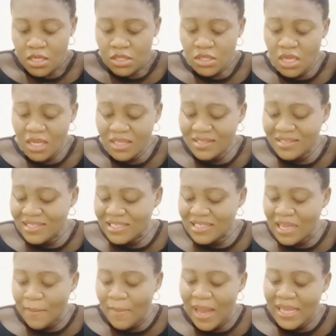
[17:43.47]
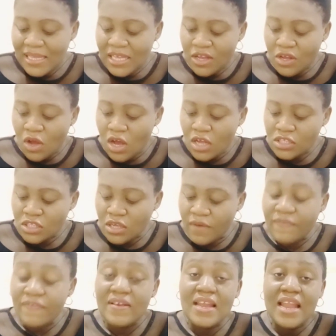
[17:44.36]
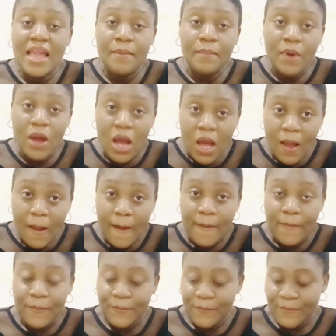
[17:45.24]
So to determine the cost of labor